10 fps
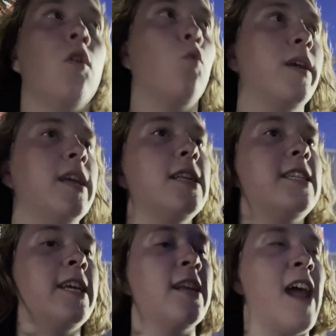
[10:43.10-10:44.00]
We
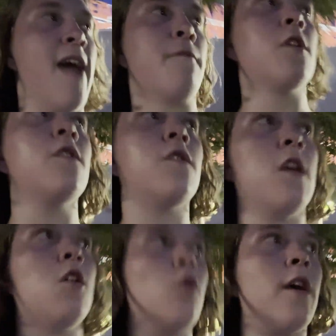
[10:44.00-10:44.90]
did every
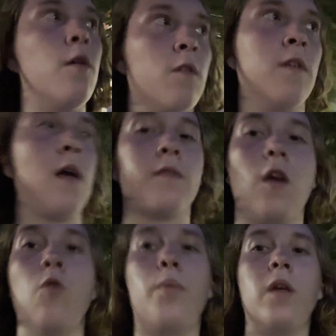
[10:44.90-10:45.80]
single coaster that was
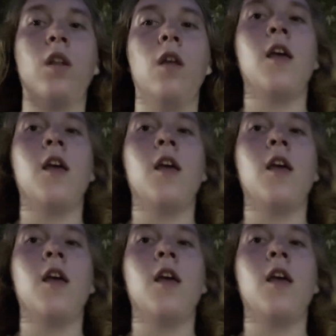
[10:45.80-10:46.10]
open